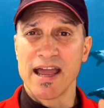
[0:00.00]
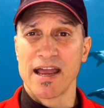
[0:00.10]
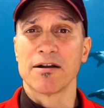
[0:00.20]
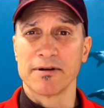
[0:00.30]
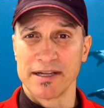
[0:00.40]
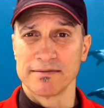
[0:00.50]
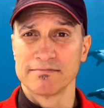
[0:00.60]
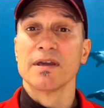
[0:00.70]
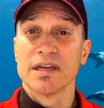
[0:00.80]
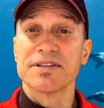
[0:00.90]
herring.
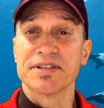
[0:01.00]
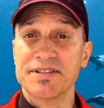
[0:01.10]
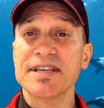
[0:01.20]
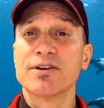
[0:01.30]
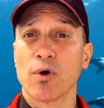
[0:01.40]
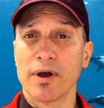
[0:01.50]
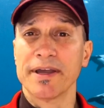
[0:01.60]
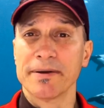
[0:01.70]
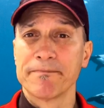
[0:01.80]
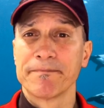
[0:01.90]
It's a
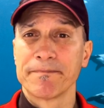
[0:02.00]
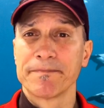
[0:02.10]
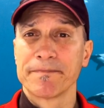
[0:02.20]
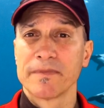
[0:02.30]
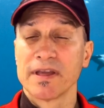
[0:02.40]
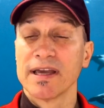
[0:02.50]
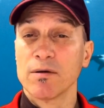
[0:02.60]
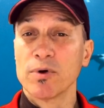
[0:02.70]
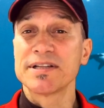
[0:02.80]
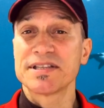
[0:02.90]
decoy.
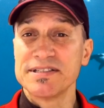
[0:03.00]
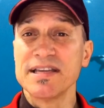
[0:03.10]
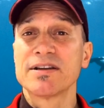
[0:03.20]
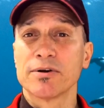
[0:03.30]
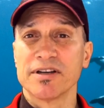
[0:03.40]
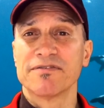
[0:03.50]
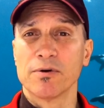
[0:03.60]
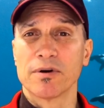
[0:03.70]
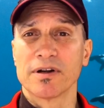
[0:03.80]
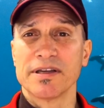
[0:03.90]
And what it's a decoy
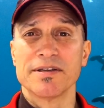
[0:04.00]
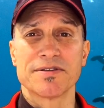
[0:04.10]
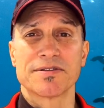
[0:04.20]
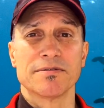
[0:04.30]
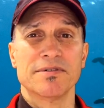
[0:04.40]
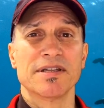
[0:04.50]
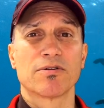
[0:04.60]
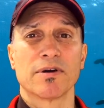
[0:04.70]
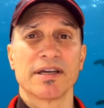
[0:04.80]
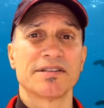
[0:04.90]
for is to
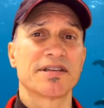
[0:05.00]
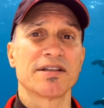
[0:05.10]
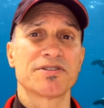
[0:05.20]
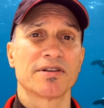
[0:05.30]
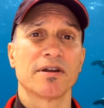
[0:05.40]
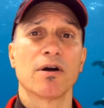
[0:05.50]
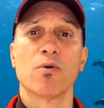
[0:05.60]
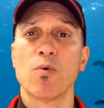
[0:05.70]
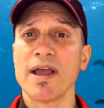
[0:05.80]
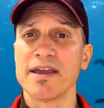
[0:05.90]
decoy attention
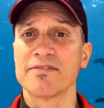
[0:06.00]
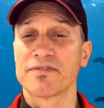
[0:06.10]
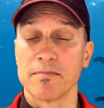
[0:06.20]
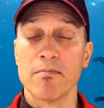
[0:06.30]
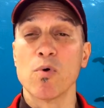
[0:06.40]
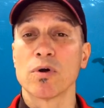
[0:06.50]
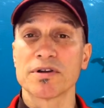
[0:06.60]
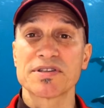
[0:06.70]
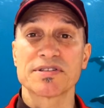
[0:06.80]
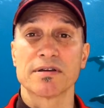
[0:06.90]
away from more
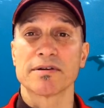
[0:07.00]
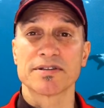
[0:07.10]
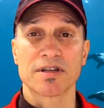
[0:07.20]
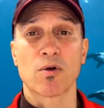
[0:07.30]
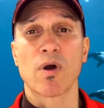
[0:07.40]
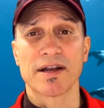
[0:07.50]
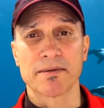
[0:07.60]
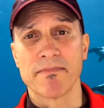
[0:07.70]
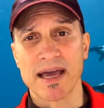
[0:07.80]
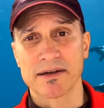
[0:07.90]
serious aquatic
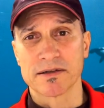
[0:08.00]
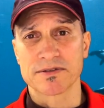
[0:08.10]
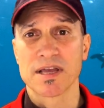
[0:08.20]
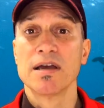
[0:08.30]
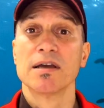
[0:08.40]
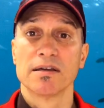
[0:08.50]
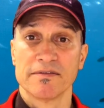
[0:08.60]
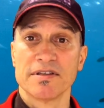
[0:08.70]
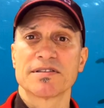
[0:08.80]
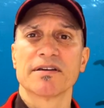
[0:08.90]
matters
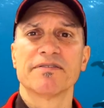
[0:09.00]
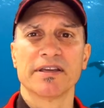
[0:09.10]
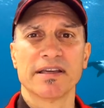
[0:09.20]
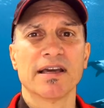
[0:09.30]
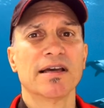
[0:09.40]
vis-a-vis -vis